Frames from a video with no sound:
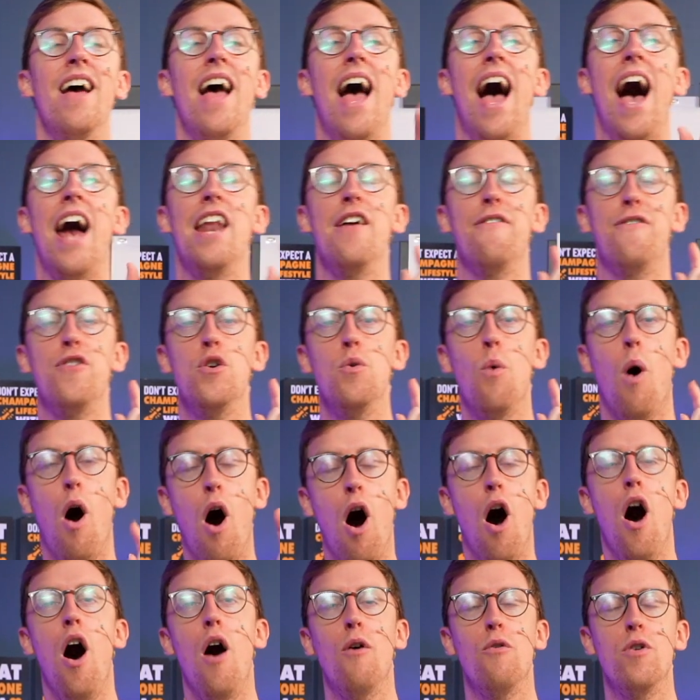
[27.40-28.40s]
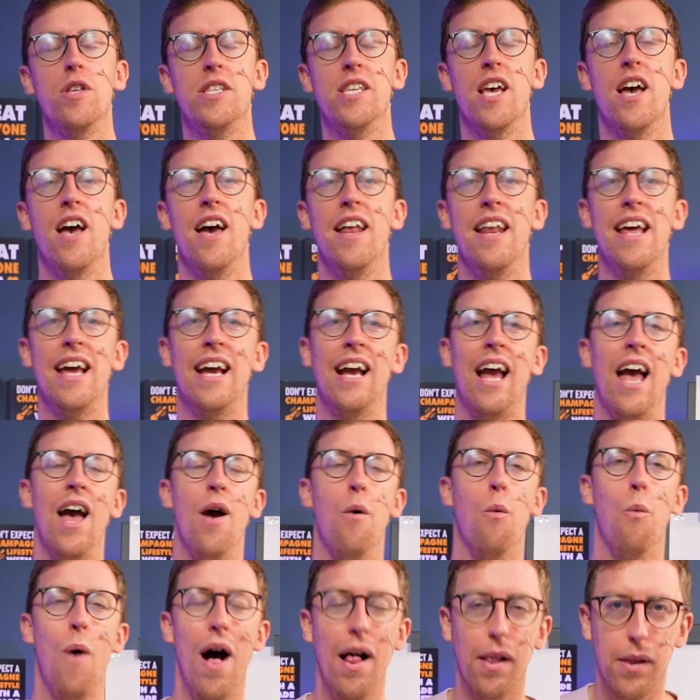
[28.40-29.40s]
And if you are returning,
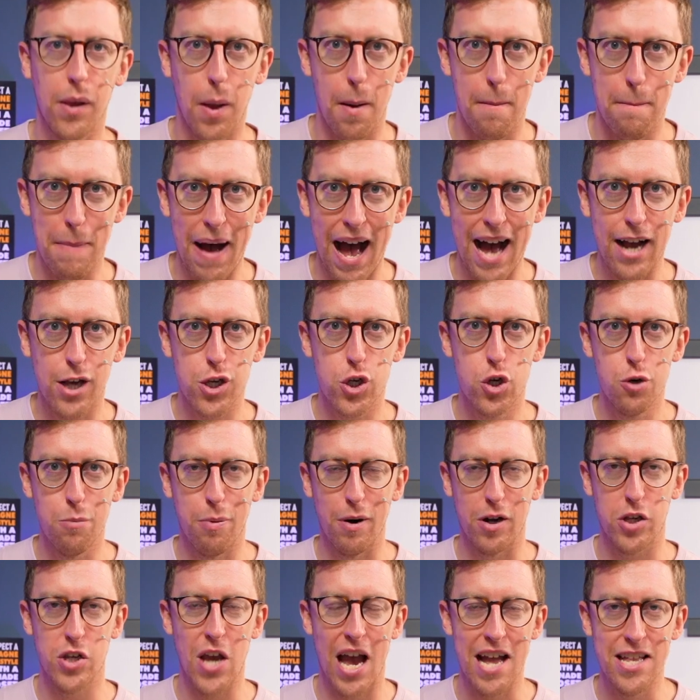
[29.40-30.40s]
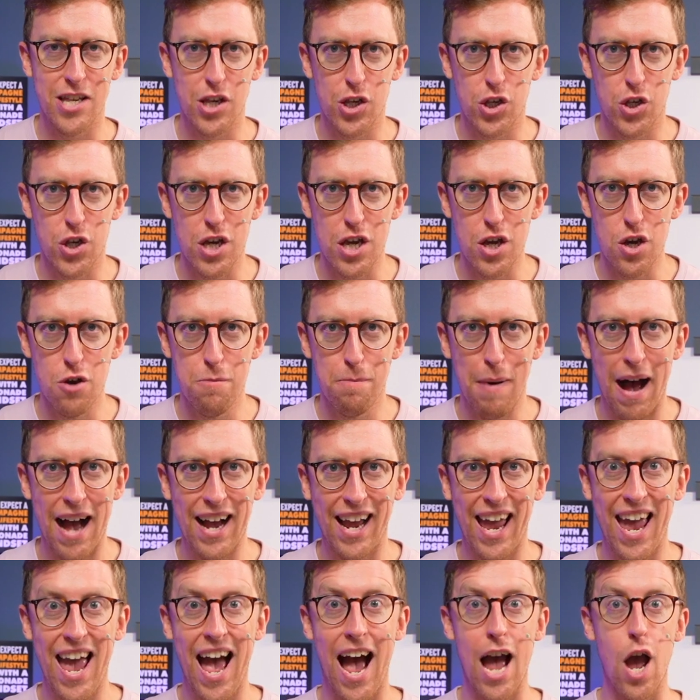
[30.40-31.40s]
welcome back. Super excited to see you back
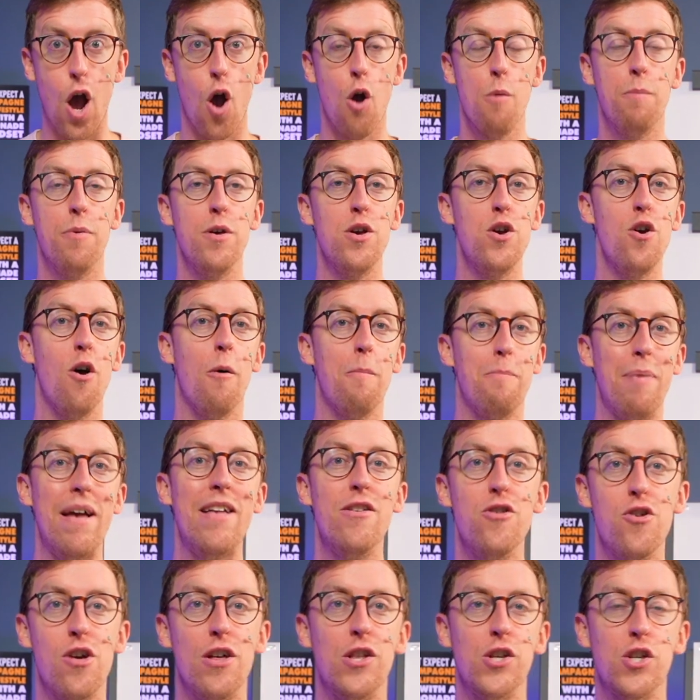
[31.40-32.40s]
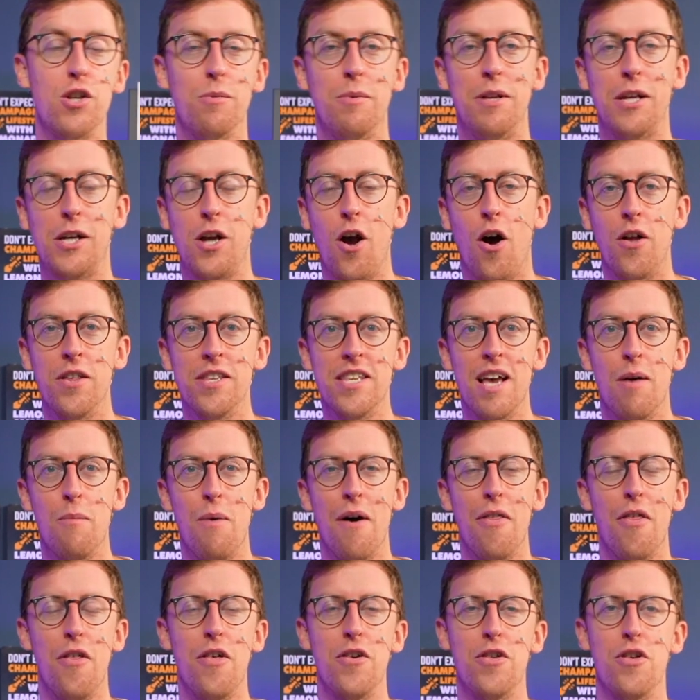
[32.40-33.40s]
here. I hope that you're binging some of the content,
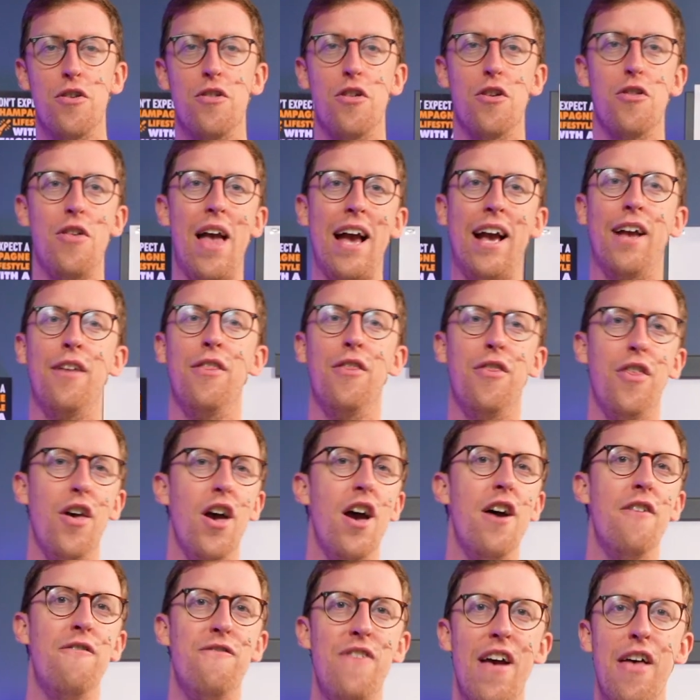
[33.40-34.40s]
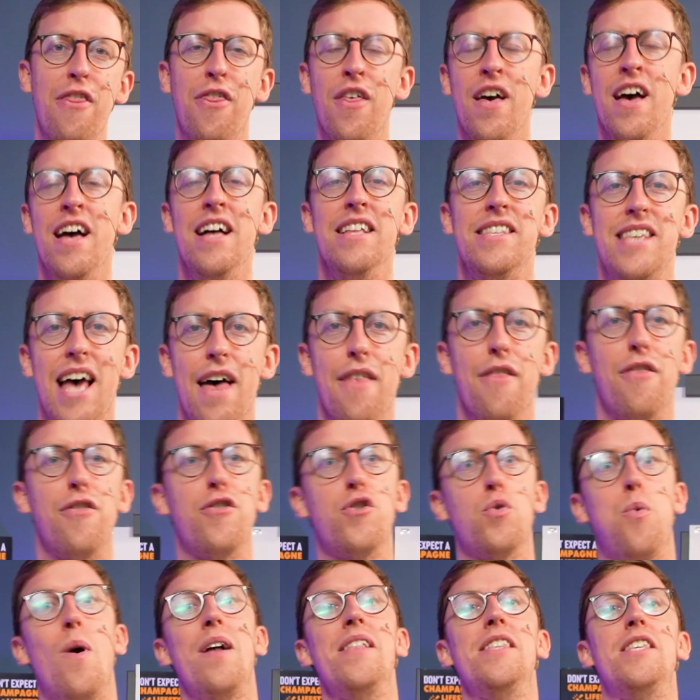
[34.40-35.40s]
whether this is the second, third, fifth, tenth,
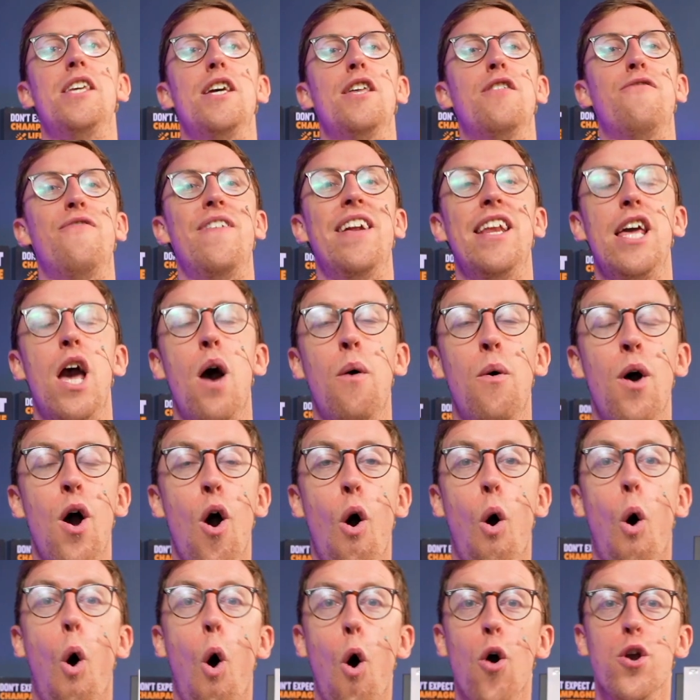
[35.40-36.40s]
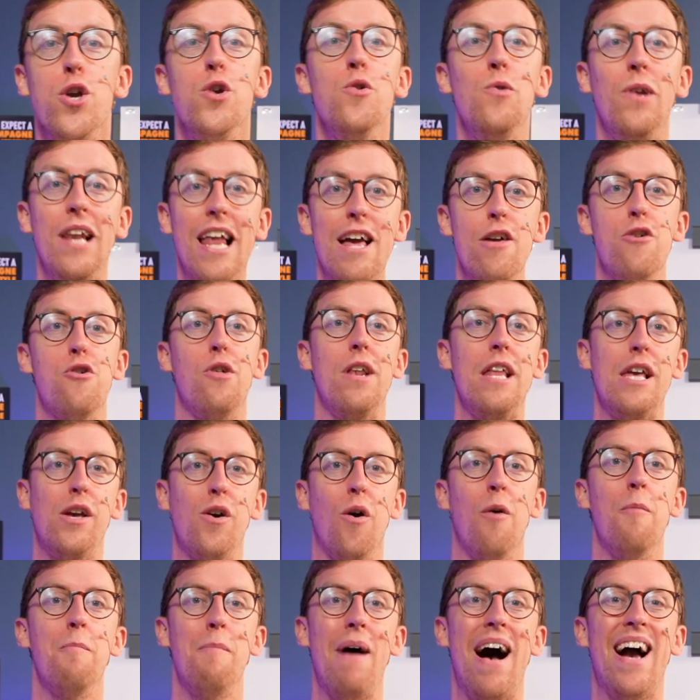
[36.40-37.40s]
twentieth video, or you literally
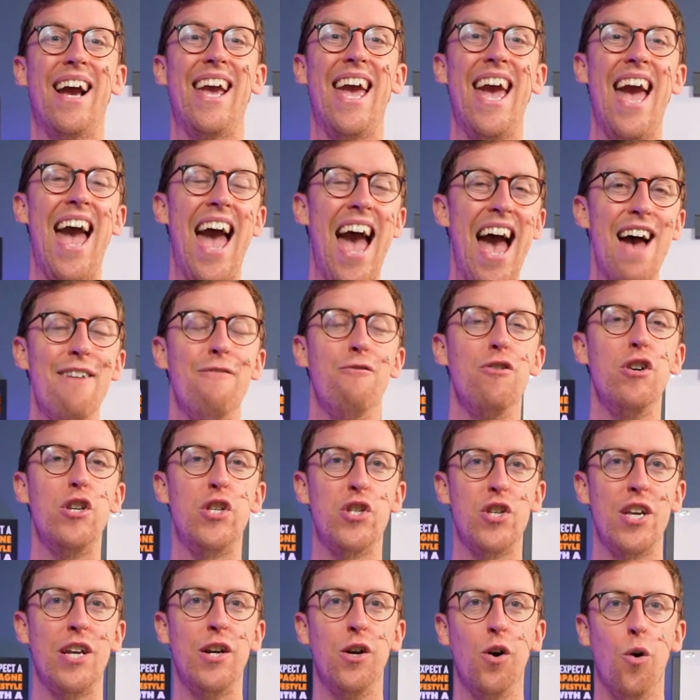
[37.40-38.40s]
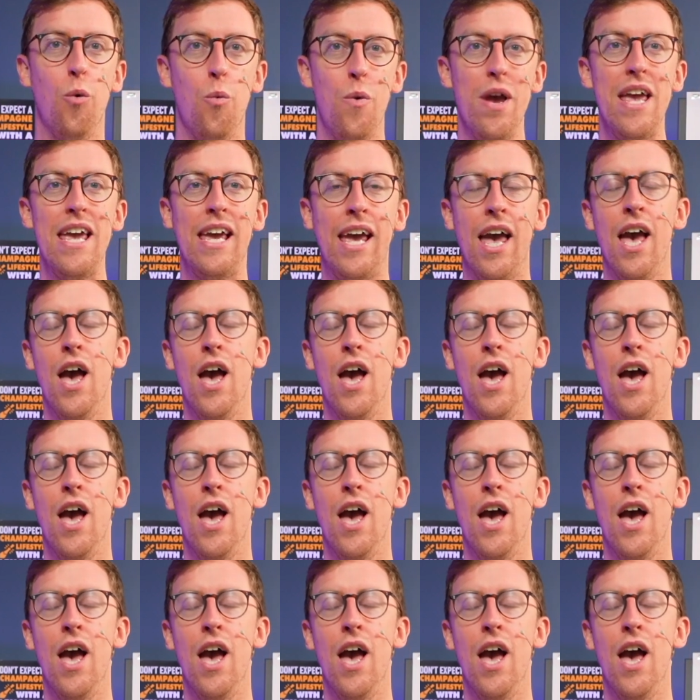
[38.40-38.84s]
come back here every single week